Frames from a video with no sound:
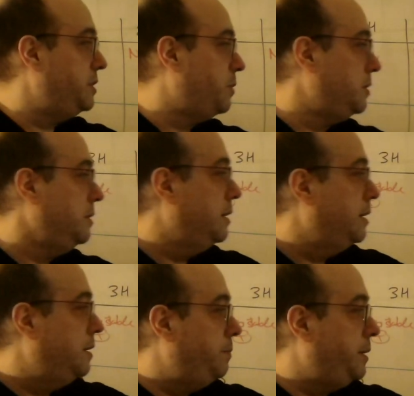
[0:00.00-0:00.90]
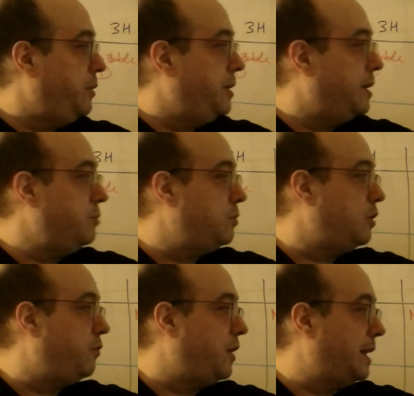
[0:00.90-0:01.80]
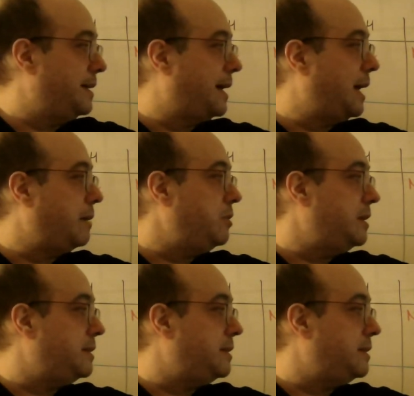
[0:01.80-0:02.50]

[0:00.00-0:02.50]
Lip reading: this bond between the nucleophile and the carbon